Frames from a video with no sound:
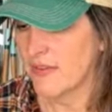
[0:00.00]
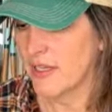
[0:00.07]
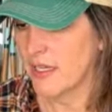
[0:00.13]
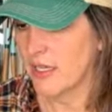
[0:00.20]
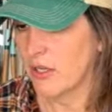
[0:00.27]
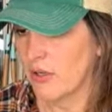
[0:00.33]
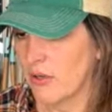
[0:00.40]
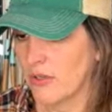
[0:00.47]

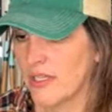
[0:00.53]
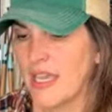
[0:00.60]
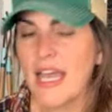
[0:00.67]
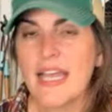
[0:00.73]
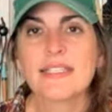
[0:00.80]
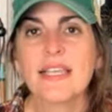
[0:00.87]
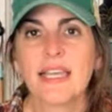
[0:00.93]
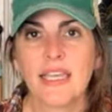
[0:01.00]
video.
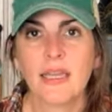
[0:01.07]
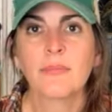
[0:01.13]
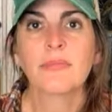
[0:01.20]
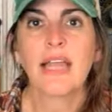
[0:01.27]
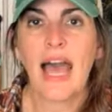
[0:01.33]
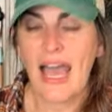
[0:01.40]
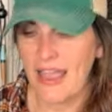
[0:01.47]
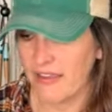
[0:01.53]
Yes, I am
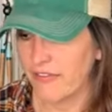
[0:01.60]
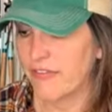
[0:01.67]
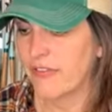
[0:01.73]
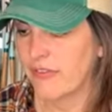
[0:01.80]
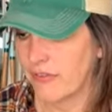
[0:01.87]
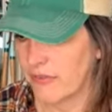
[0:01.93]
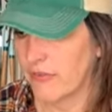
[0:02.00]
live.